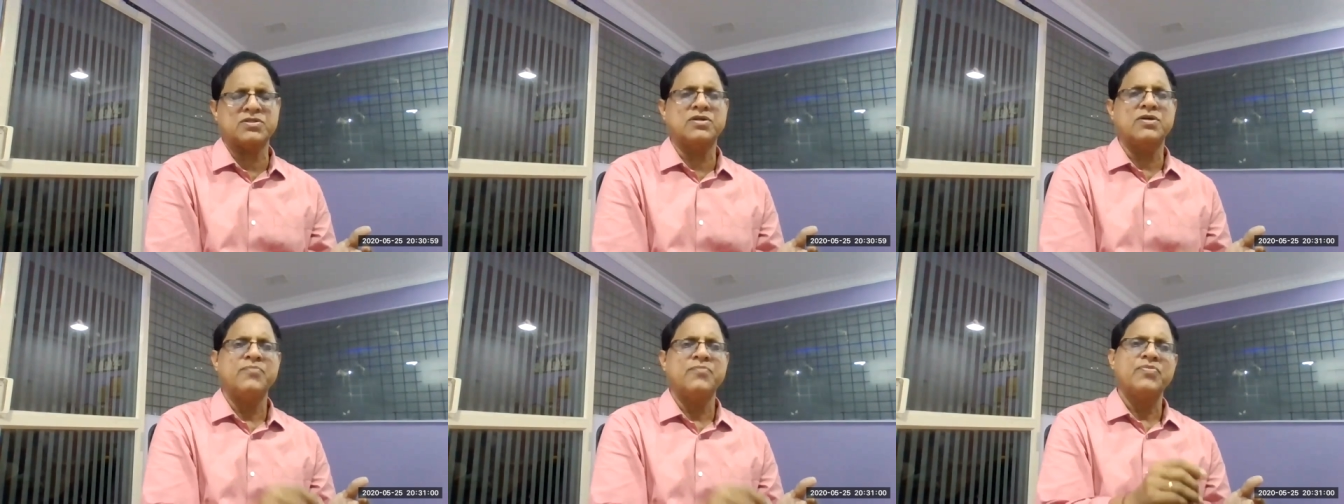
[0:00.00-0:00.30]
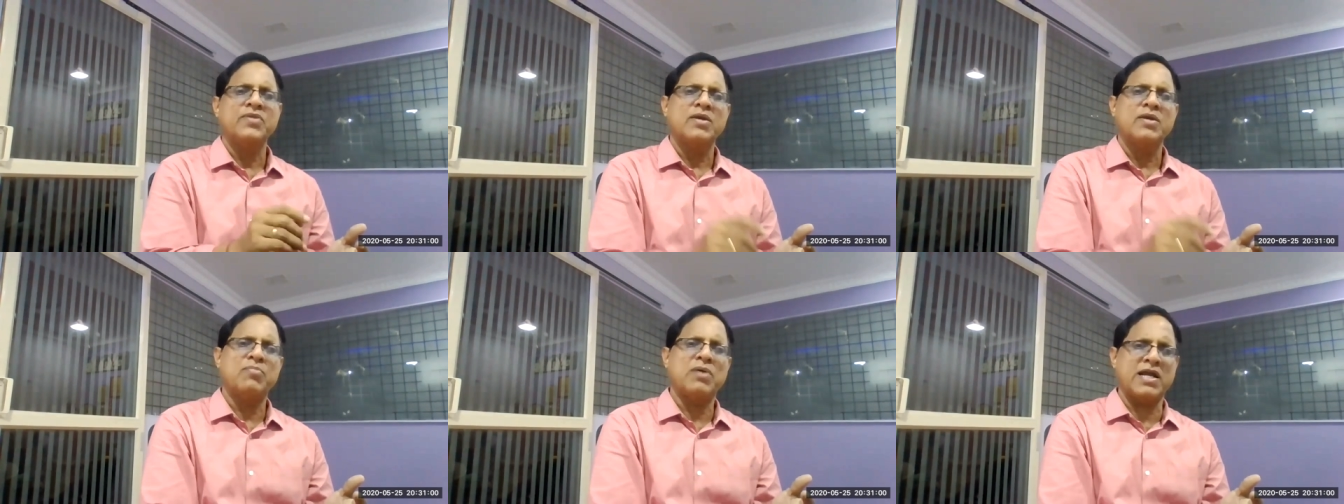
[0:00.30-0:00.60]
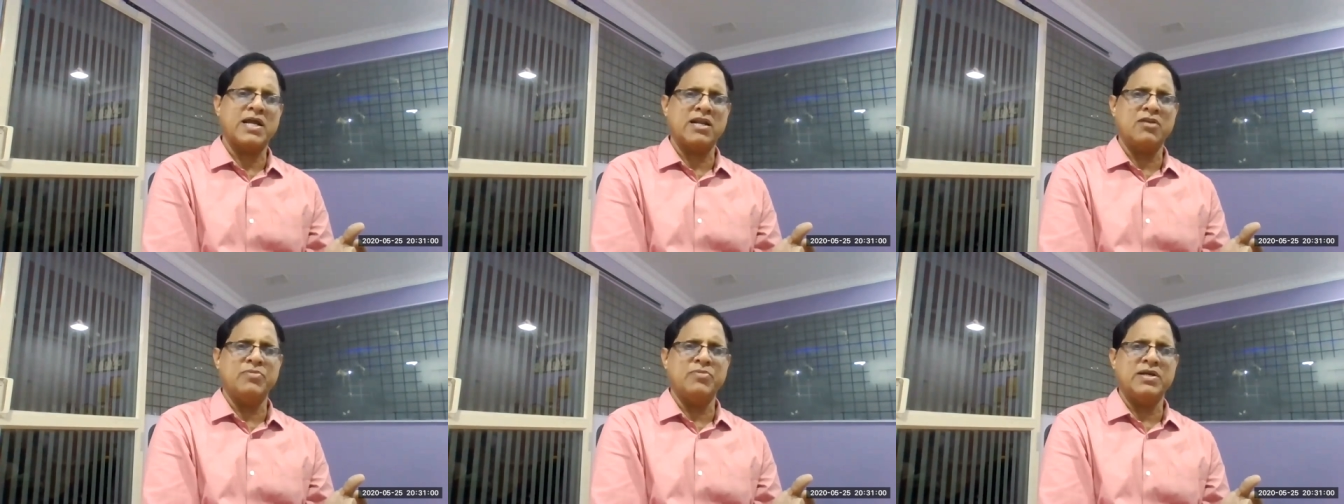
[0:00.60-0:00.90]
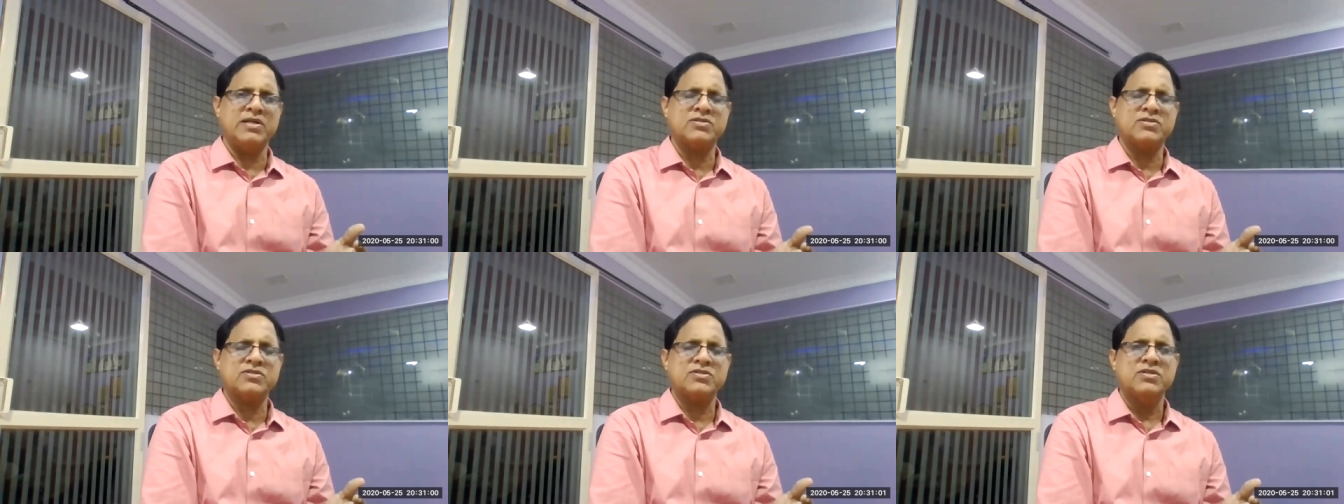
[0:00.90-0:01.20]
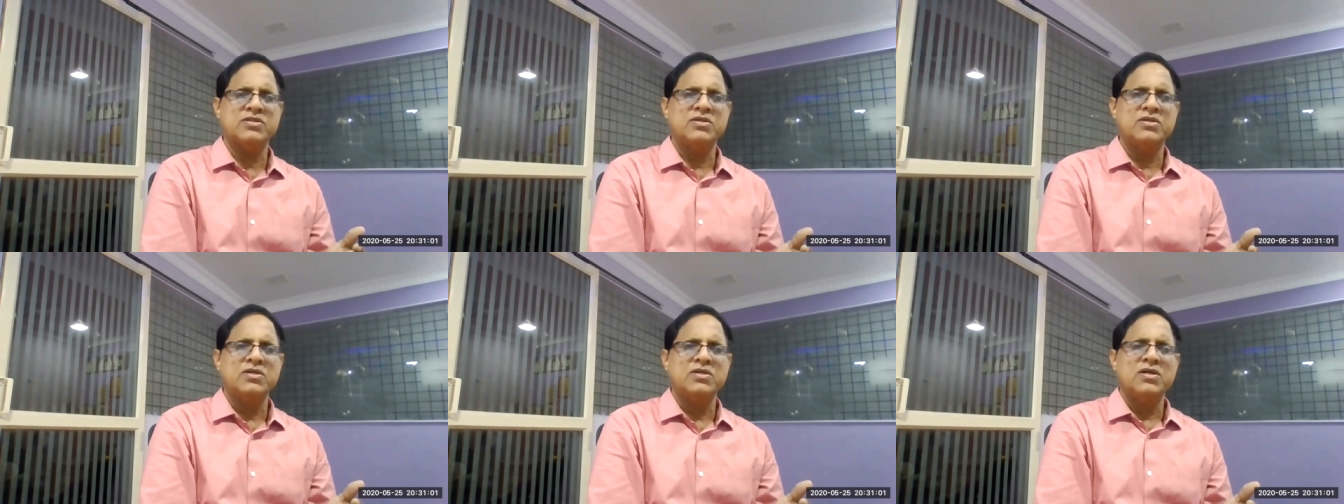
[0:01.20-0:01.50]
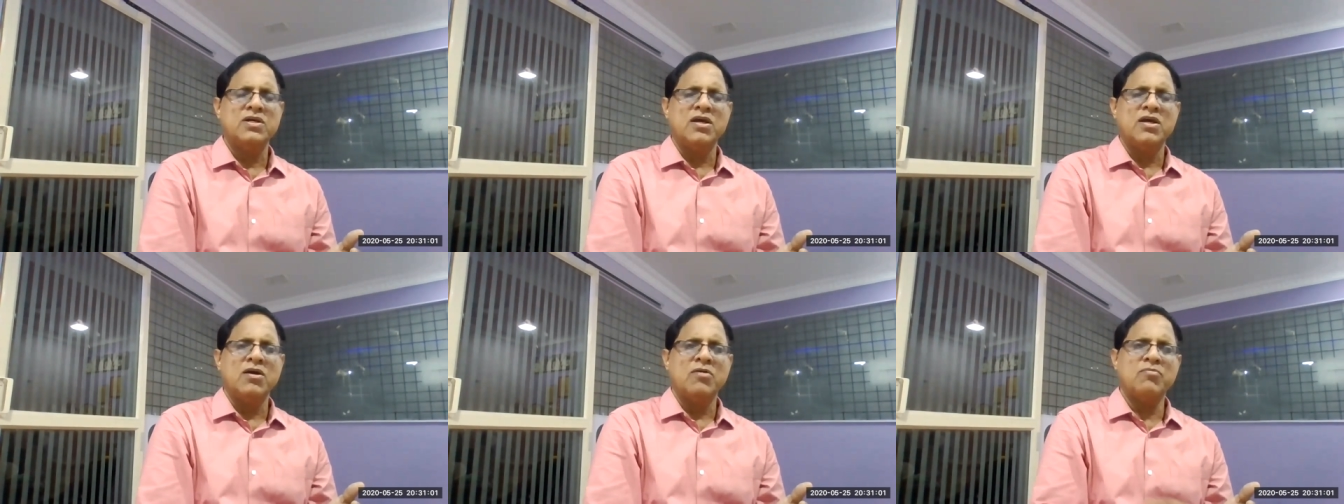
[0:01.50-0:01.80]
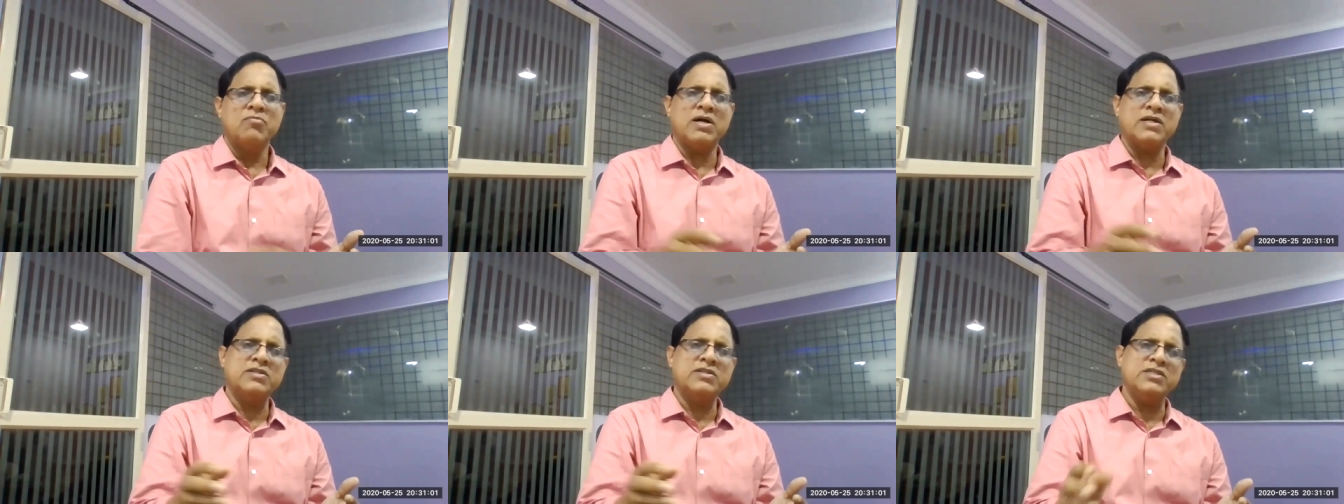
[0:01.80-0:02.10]
uh, parliament.
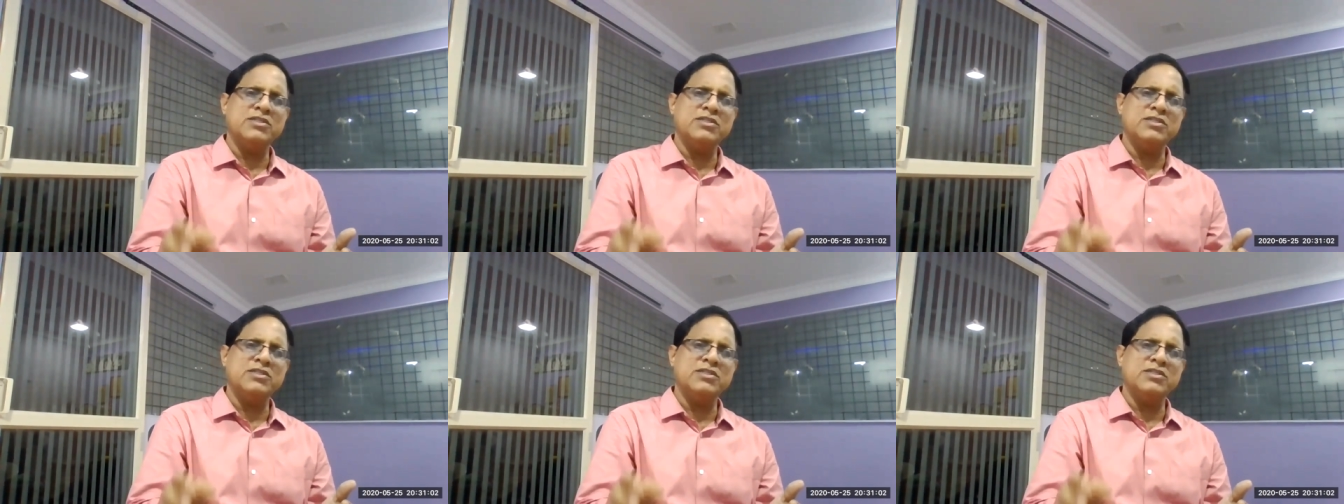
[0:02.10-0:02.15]
But